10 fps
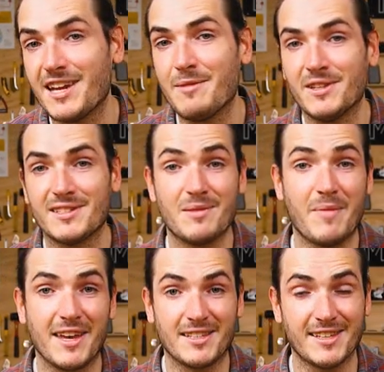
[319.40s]
statements to
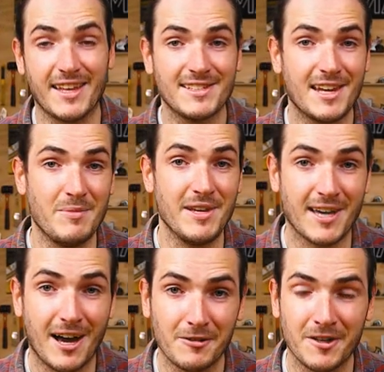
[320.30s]
make sense and be
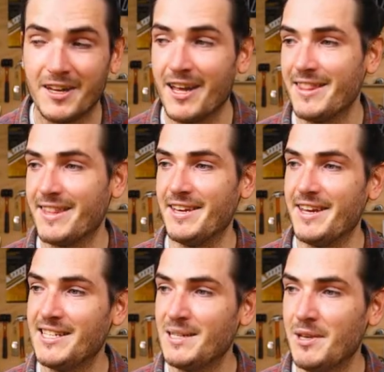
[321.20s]
current, they
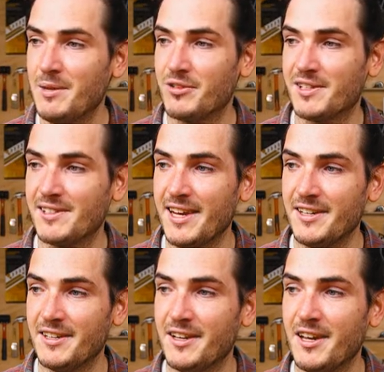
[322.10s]
need to be
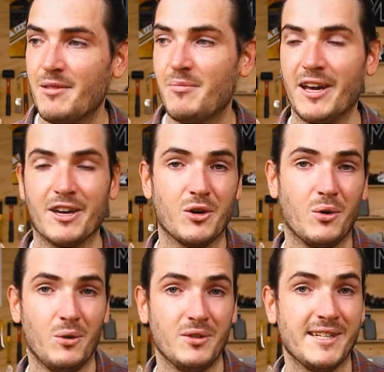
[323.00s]
preceded by a
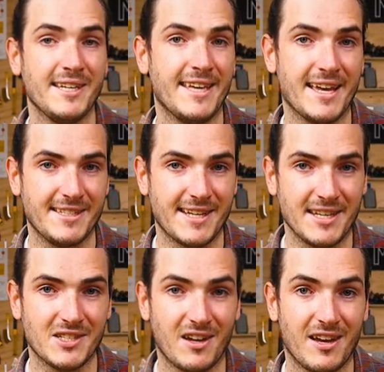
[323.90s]
call to get
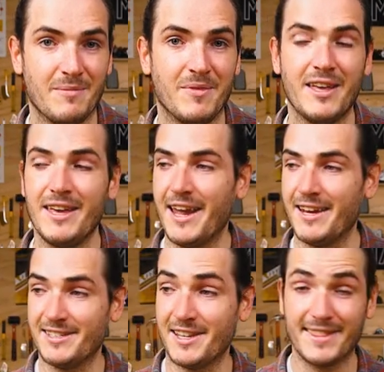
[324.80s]
date time. It
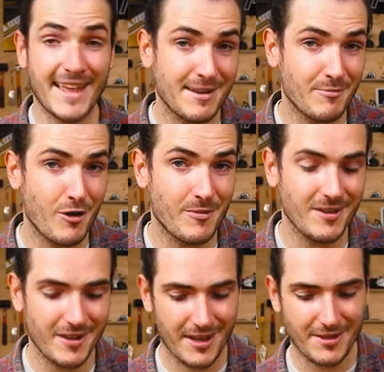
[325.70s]
is at that
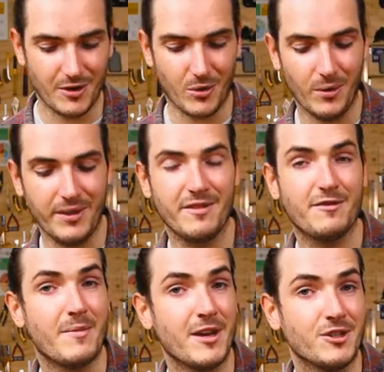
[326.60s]
moment that all the
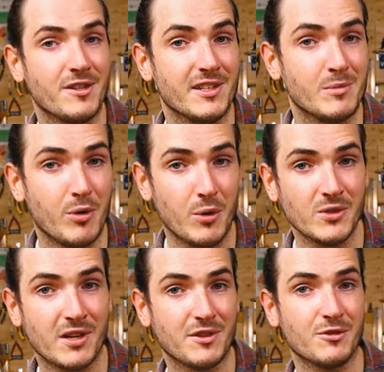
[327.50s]
information is
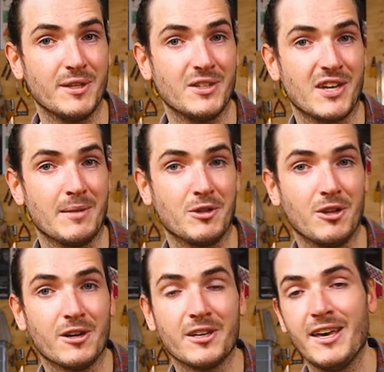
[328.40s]
pulled off the real-time
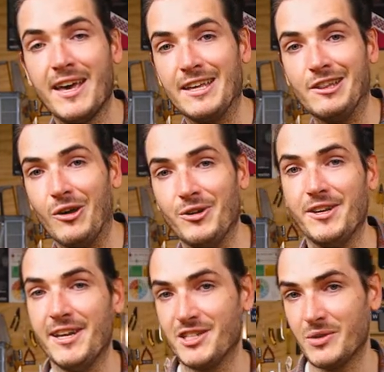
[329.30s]
clock and
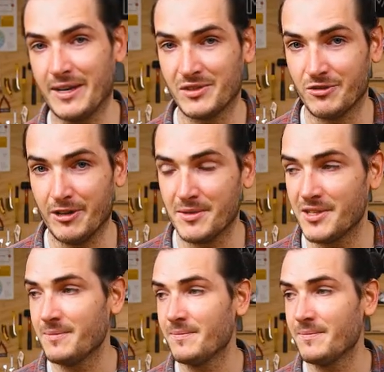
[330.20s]
loaded into our script.